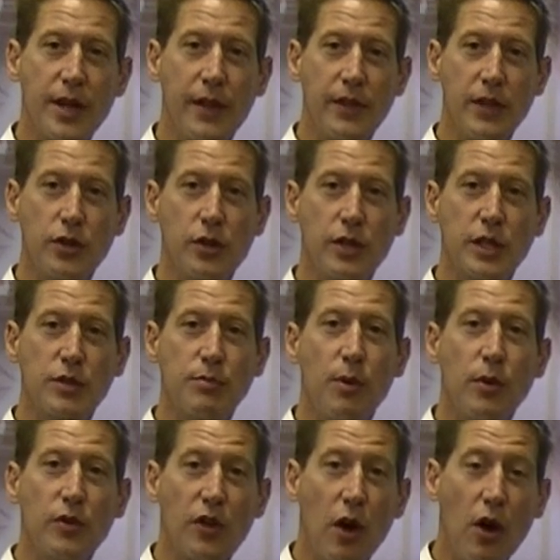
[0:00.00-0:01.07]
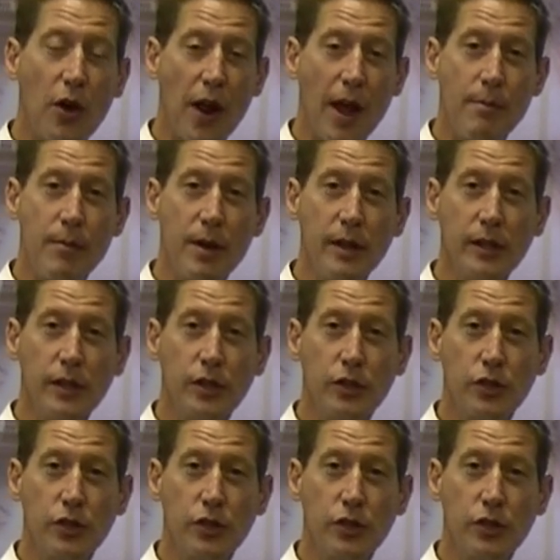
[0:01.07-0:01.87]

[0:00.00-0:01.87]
and they should expose a hot ember